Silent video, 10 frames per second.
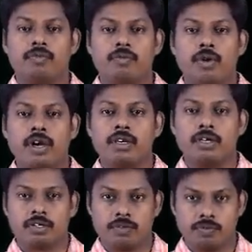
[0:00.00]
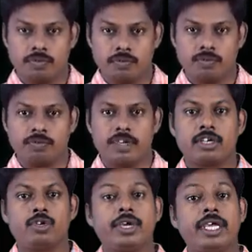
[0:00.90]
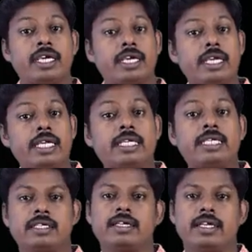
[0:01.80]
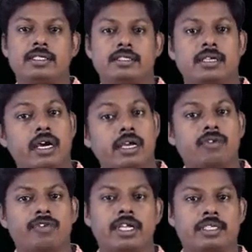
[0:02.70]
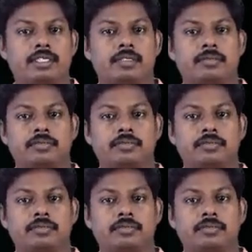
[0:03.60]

what we are doing in recent days or nowadays.